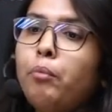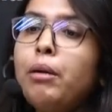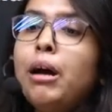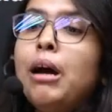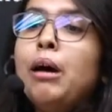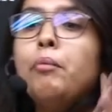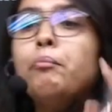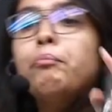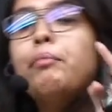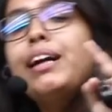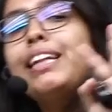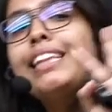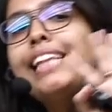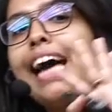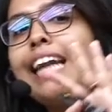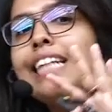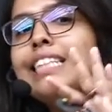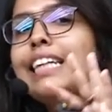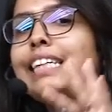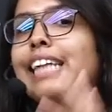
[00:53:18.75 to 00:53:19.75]
but there is a
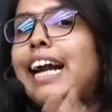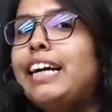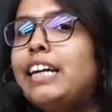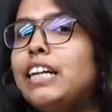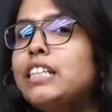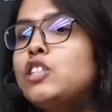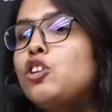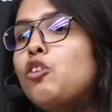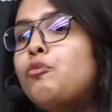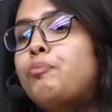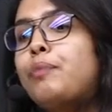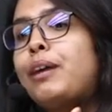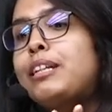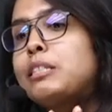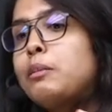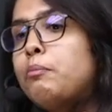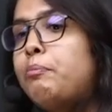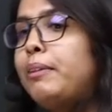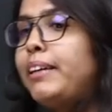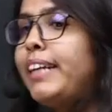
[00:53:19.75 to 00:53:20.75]
tendency of
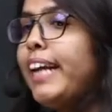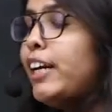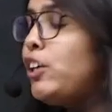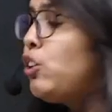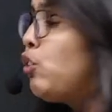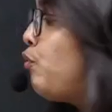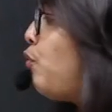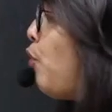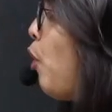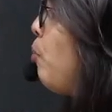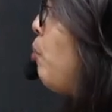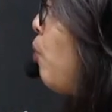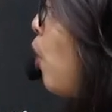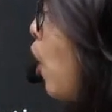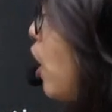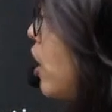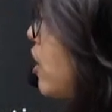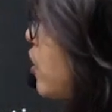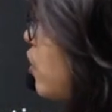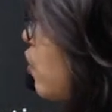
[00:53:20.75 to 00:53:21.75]
precipitate to form.
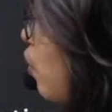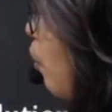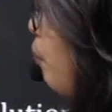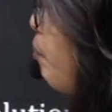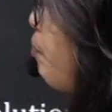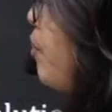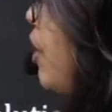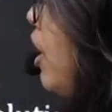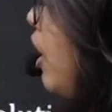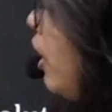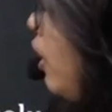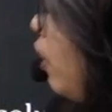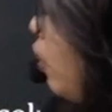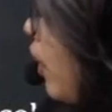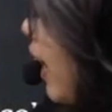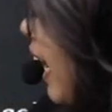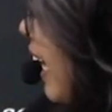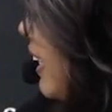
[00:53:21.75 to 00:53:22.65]
Also, look at the